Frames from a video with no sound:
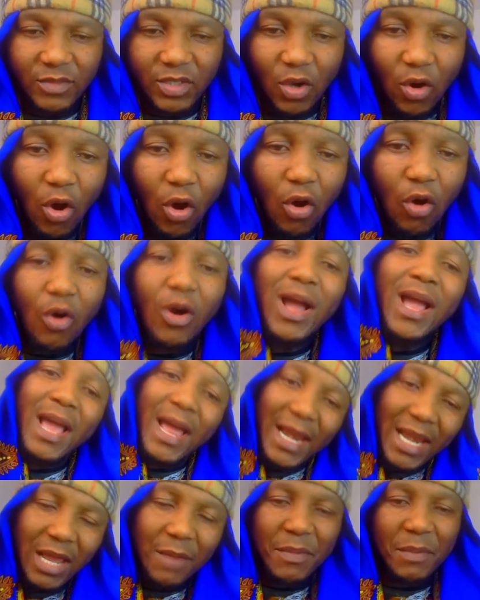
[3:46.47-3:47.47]
Or
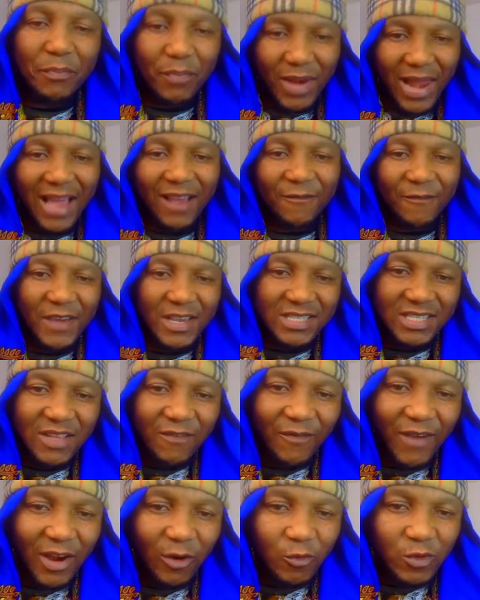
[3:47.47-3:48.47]
let me plug face the
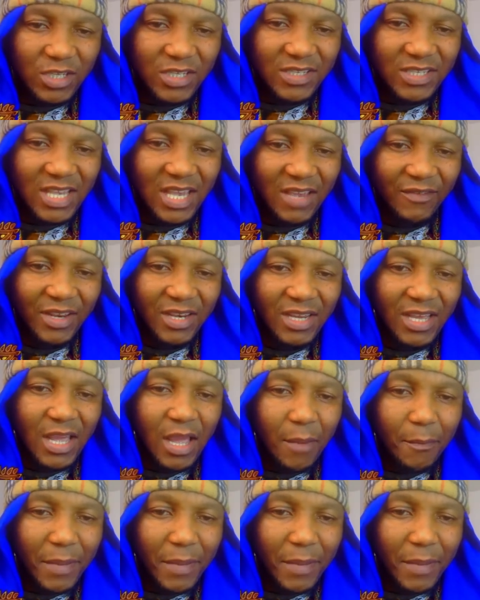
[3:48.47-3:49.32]
value which is given.